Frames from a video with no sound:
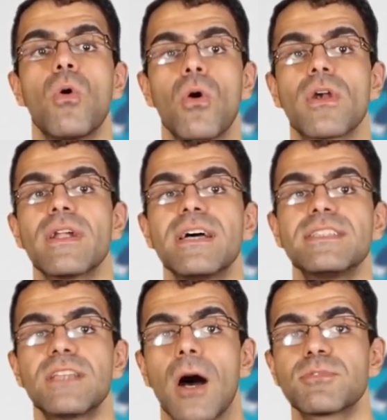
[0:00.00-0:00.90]
or
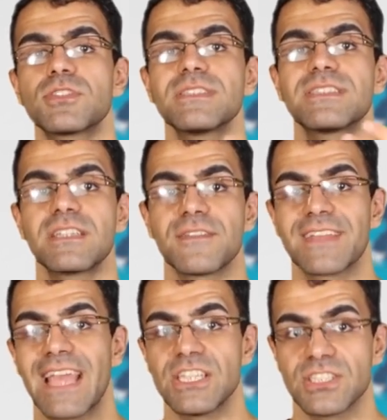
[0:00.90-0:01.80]
adoption
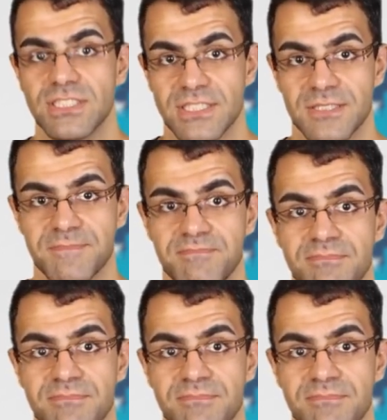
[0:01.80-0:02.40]
certifications.